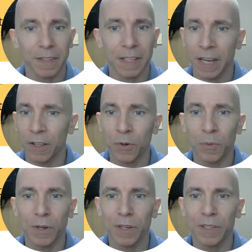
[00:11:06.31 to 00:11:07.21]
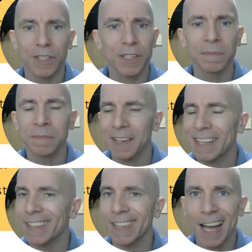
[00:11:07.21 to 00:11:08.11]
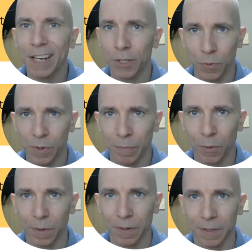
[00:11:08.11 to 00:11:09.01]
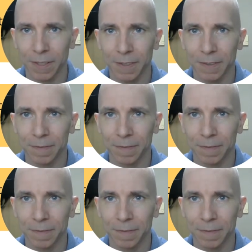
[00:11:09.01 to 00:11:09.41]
The other words, not too important.